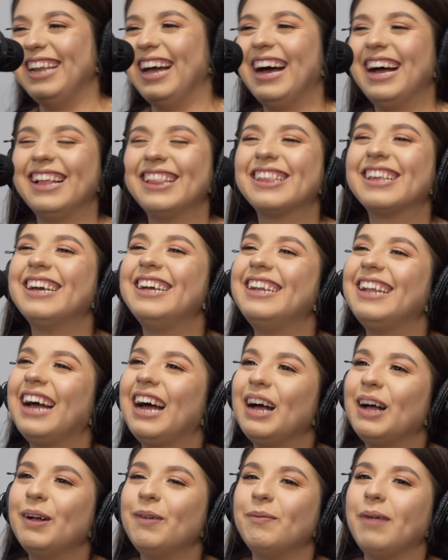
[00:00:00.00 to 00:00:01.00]
Nah, it's good.
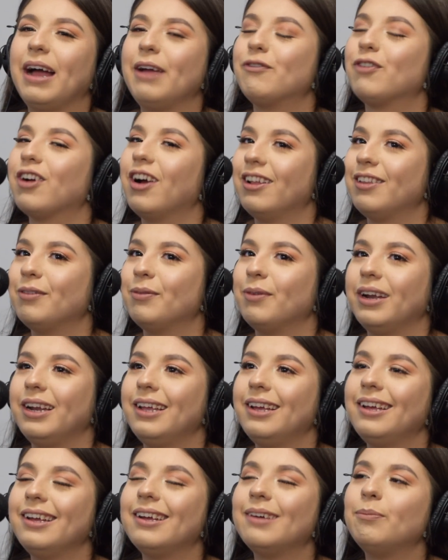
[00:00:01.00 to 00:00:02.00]
I forgot to write
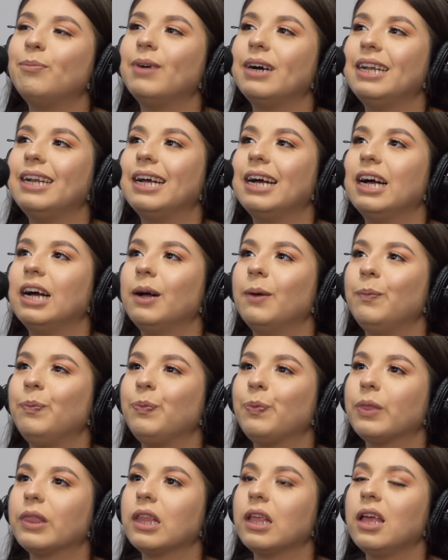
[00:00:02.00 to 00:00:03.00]
it, but
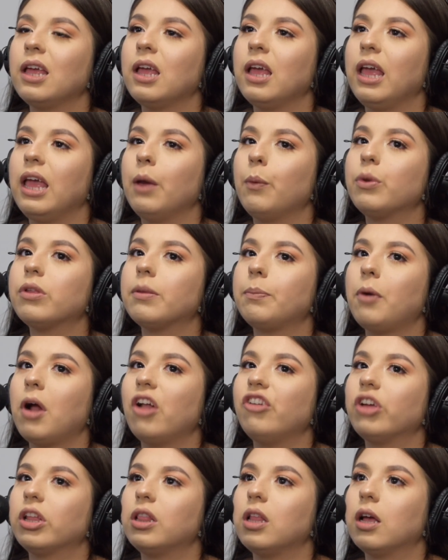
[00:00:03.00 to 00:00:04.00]
it was a
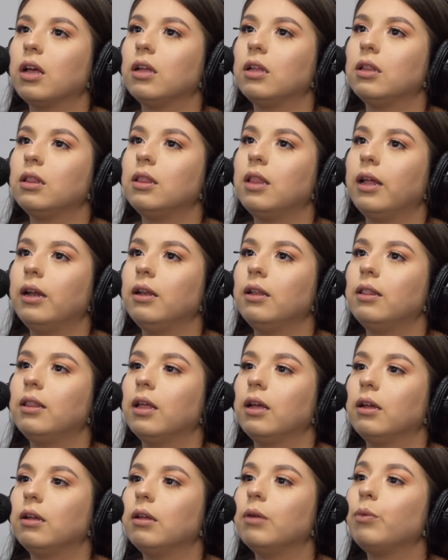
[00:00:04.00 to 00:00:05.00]
project that
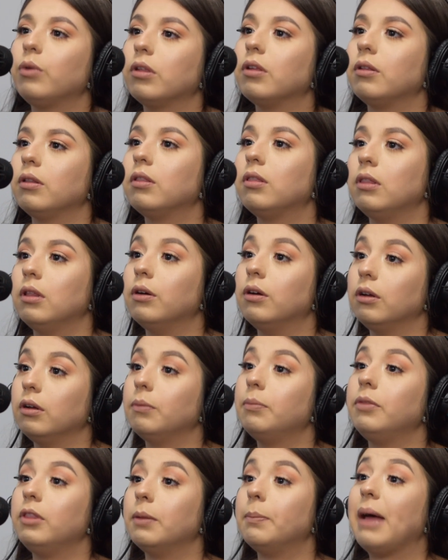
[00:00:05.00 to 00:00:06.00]
it was
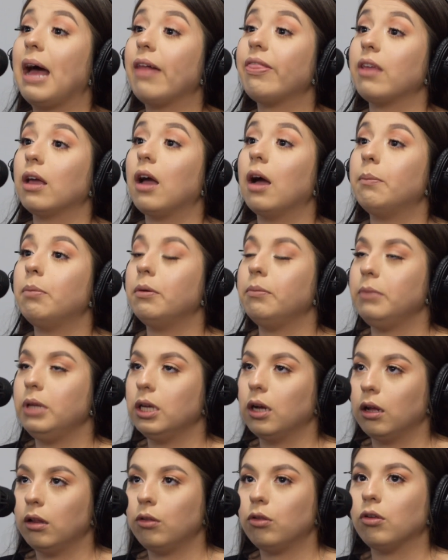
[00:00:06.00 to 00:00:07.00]
the path that God put me
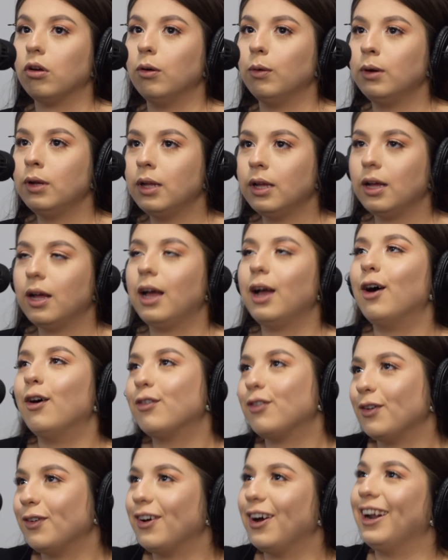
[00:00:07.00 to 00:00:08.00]
on. So I
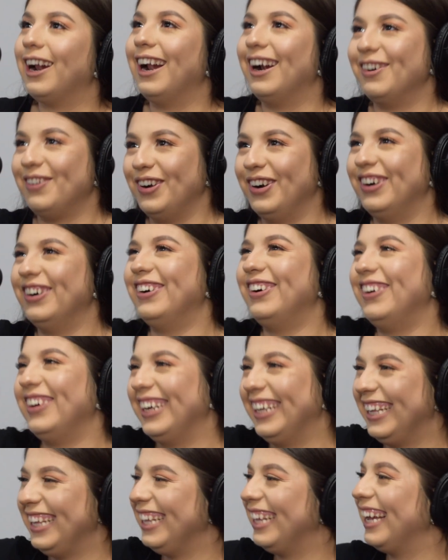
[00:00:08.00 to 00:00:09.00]
also got out of
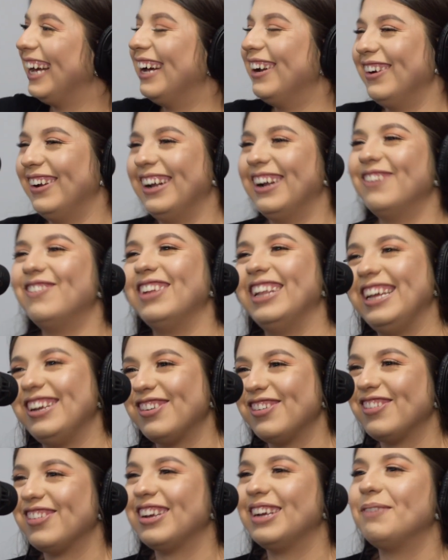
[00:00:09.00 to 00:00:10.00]
a
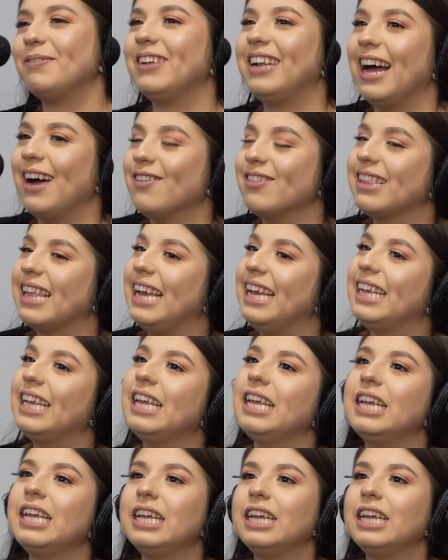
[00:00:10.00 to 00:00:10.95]
relationship, and I was like